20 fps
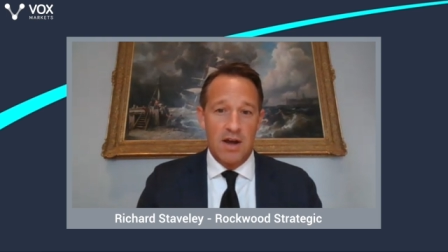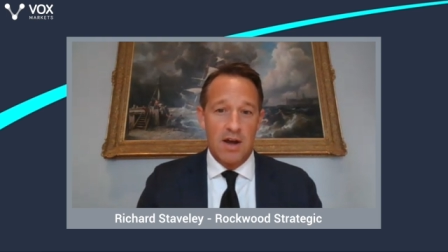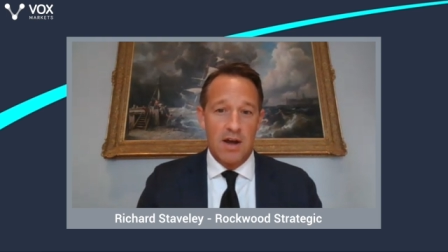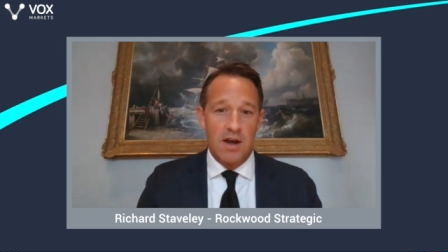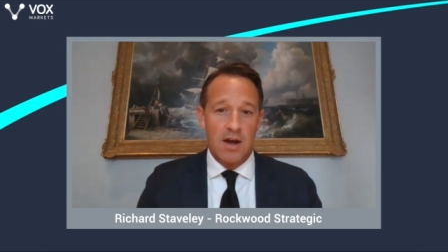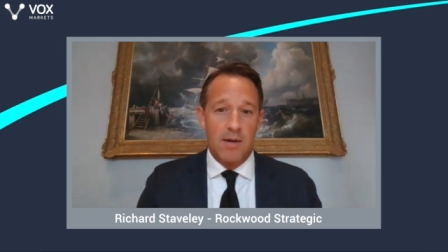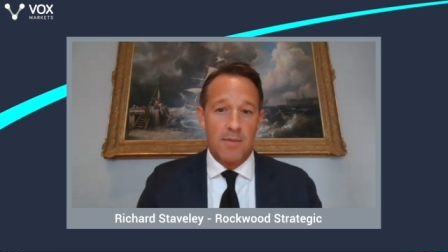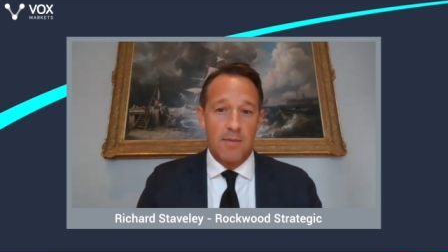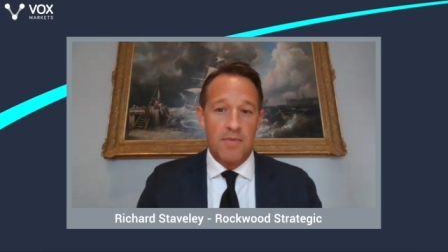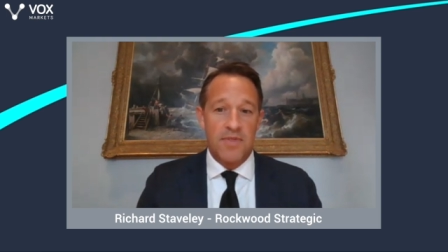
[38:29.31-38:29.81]

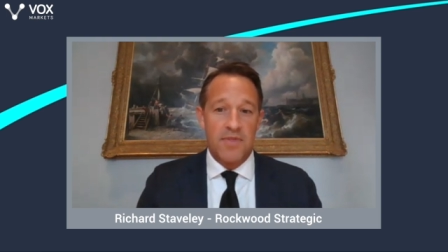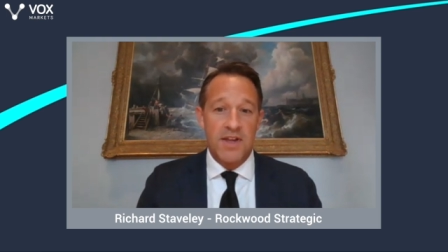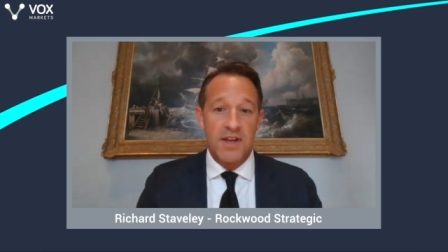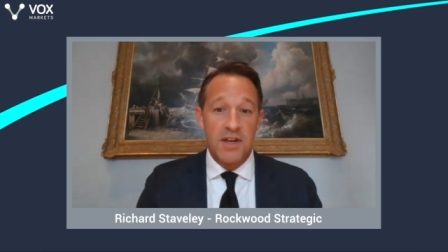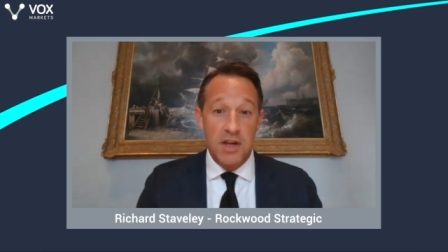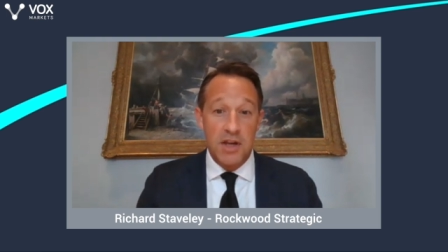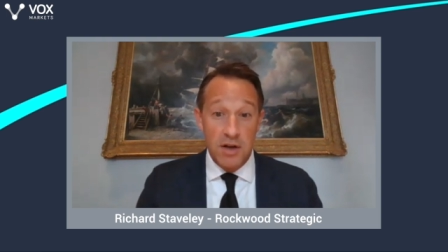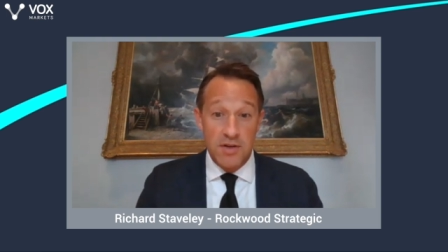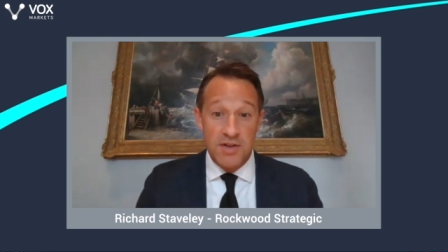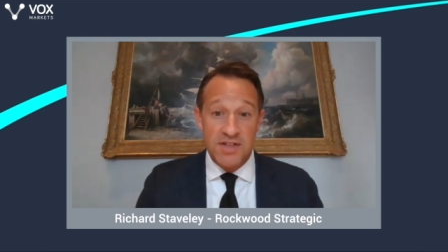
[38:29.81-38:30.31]
The
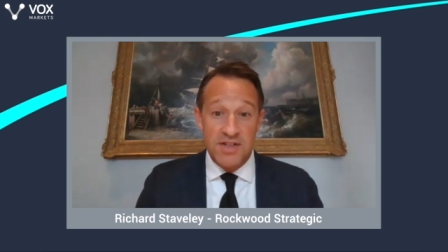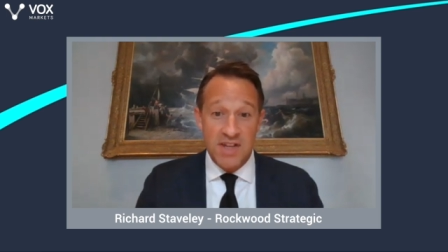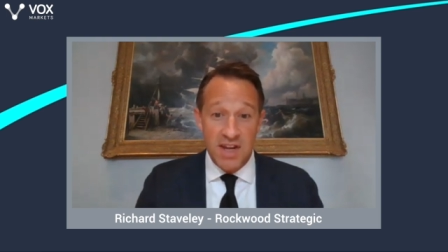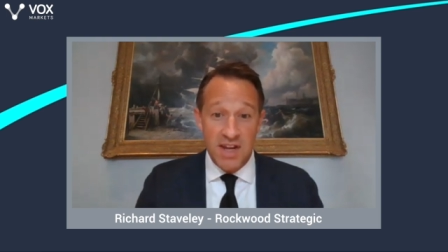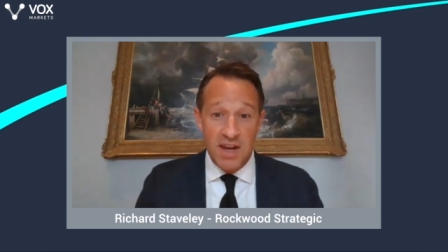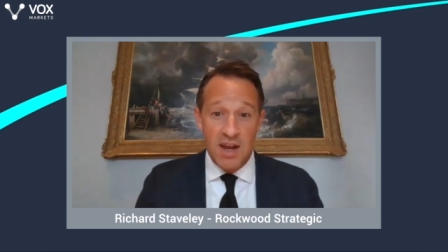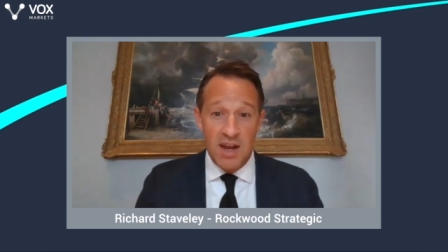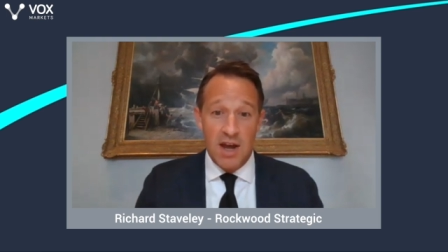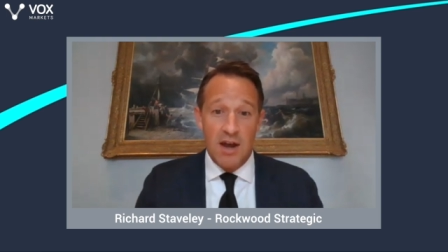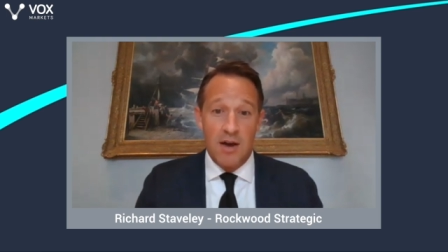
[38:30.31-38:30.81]
new
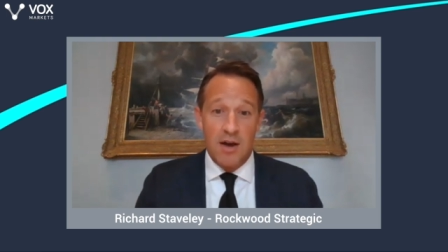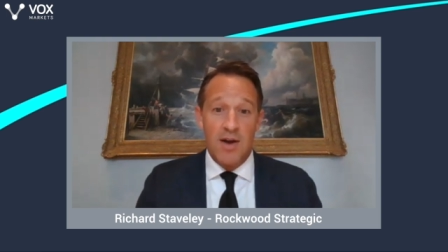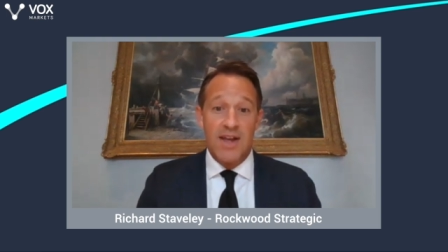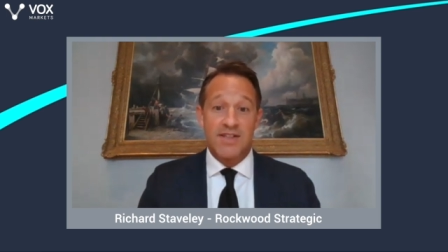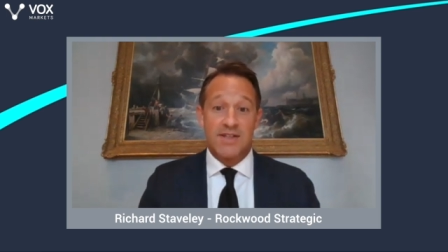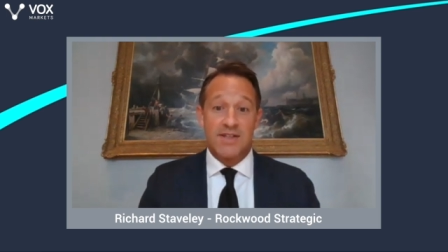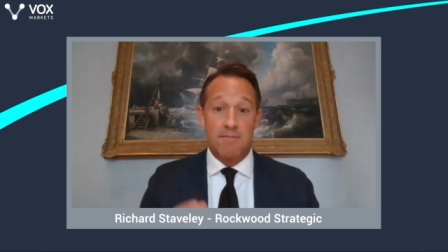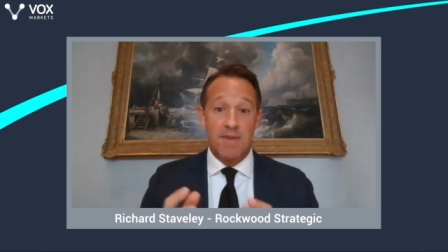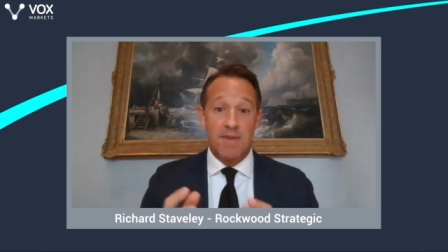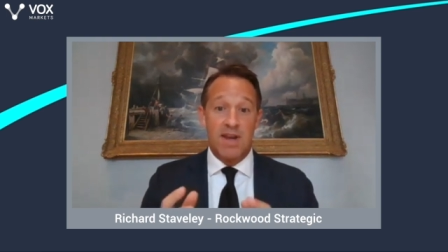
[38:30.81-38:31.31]
CEO
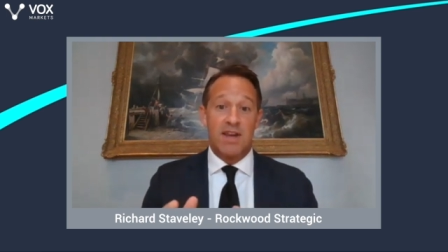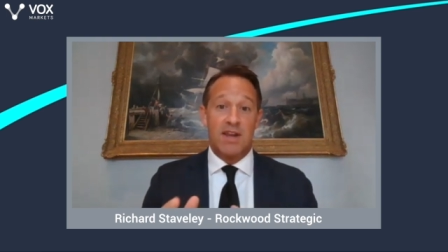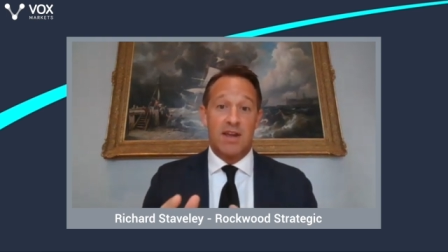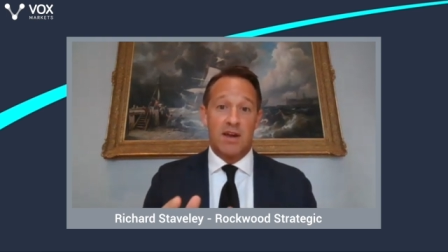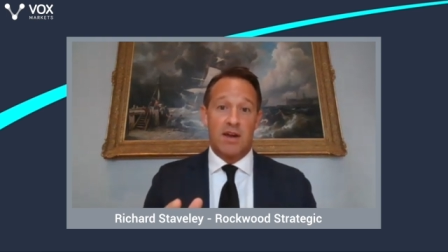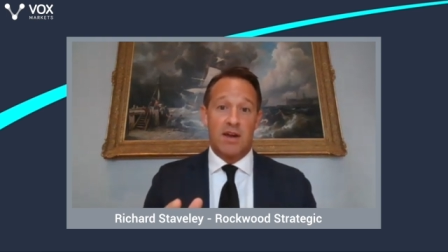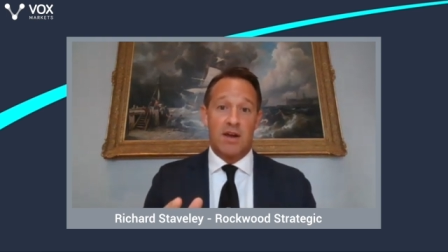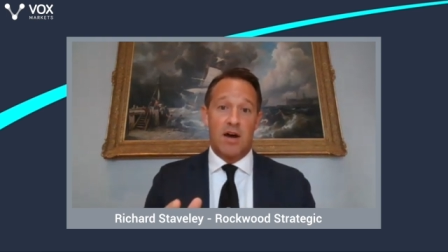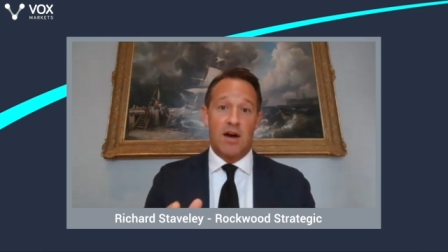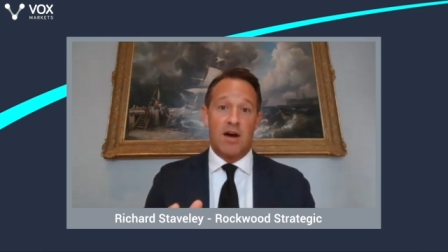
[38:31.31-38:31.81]
is a
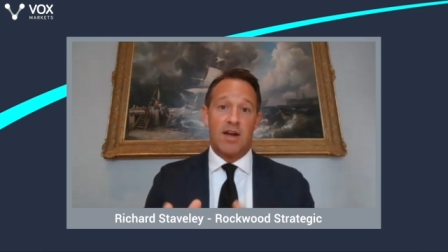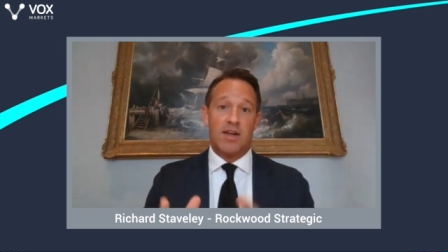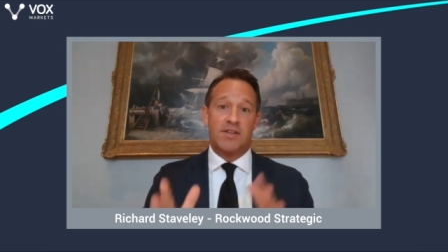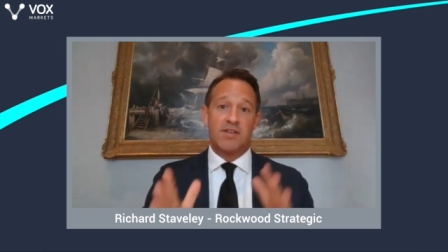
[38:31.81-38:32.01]
media guy.